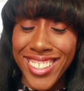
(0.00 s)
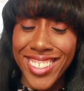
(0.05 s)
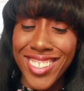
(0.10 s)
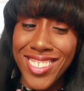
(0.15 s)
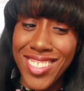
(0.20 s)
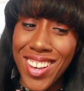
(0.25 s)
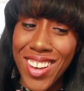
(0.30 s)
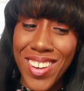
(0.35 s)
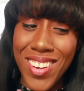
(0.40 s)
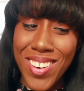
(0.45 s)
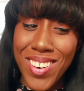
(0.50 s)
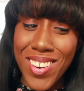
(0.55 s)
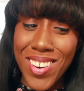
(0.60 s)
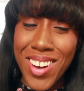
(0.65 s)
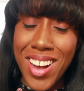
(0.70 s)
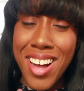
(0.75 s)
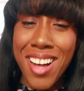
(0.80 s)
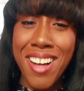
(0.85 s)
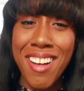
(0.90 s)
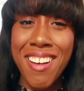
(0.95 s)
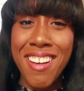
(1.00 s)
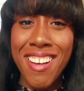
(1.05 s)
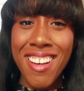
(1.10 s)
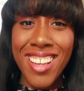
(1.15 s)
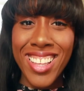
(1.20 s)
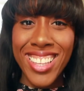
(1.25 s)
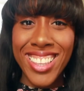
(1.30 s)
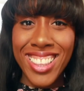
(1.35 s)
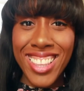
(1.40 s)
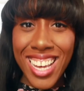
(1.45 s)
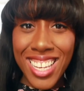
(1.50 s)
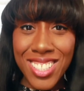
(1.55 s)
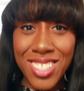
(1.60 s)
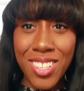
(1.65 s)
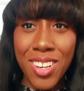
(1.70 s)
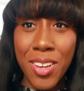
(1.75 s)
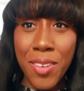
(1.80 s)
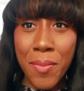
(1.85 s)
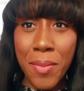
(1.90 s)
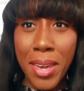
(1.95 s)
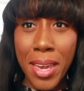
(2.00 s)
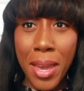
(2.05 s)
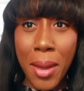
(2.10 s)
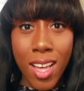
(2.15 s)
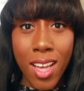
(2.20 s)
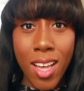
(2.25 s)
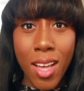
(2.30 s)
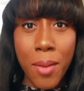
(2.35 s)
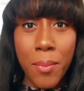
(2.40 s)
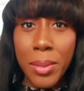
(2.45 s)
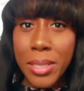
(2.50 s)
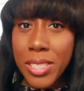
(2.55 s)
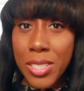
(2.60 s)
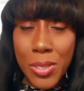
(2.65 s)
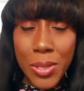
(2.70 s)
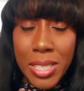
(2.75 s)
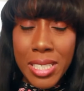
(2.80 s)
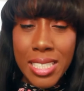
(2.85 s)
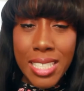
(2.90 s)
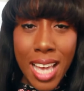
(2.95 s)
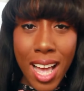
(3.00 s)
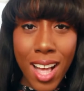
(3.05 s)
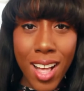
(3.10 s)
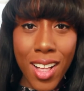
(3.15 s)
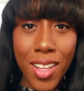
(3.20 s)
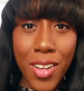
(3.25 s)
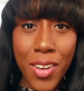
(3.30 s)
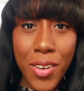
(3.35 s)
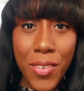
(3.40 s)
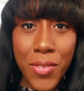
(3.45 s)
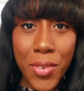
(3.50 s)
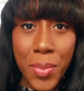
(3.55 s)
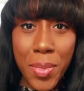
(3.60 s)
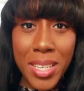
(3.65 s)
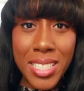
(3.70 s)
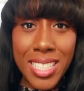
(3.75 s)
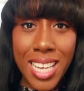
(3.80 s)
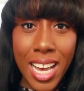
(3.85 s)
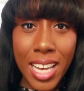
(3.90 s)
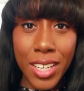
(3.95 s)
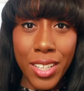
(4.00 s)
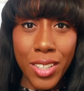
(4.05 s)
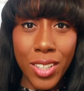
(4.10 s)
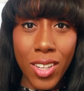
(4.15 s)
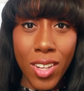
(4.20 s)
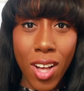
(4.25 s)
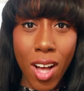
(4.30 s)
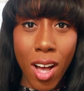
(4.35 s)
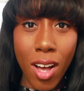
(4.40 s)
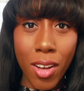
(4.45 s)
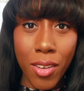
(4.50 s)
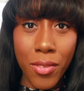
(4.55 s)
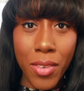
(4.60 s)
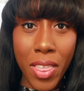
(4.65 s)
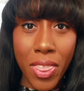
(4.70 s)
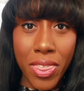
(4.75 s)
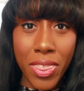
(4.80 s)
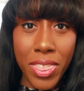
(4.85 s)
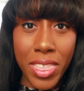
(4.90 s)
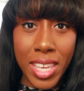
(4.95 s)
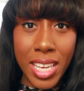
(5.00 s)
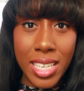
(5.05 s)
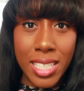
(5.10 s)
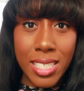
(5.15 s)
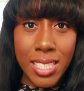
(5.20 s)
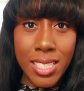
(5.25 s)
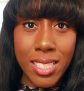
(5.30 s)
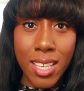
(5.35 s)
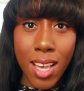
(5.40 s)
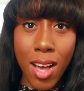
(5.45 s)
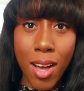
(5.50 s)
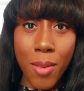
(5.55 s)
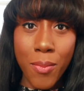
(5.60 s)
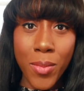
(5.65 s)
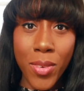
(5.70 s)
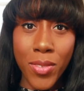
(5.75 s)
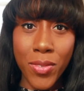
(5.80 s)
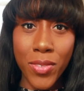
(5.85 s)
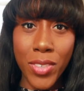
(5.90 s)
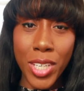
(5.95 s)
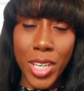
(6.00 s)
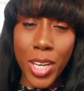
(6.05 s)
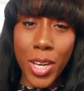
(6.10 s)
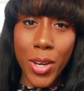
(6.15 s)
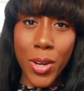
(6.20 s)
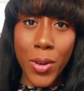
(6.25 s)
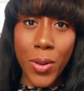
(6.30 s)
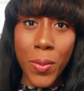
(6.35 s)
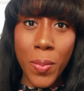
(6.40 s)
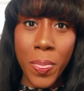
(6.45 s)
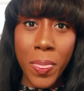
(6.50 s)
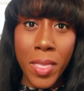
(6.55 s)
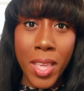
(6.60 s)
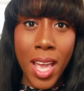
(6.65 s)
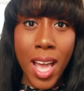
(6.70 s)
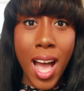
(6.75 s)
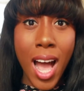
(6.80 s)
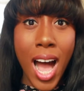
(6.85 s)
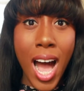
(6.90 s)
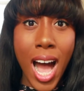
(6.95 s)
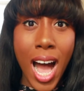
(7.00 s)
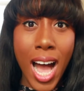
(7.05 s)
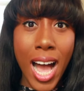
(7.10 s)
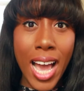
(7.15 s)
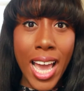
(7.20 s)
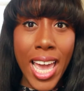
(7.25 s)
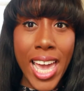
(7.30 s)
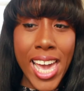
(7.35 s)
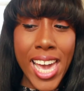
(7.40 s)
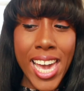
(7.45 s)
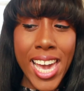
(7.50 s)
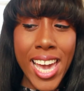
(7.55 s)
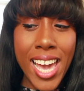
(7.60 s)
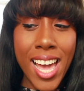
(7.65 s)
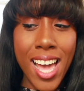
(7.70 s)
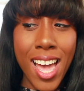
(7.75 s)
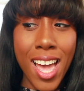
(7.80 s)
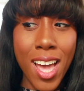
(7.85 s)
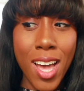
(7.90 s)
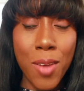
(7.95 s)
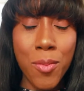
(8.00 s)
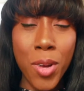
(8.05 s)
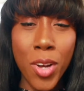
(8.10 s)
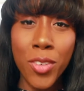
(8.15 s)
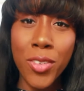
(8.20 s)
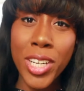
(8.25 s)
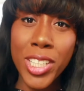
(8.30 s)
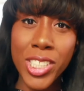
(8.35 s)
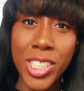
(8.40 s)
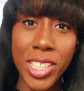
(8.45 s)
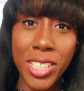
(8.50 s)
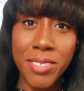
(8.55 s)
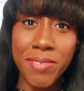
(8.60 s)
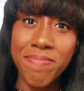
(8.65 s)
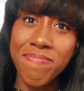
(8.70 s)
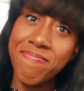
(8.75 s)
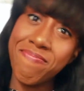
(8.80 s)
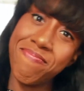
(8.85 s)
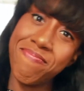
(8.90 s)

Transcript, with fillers: so that's on me. But as you can tell from the title of this um, video, I am Russian.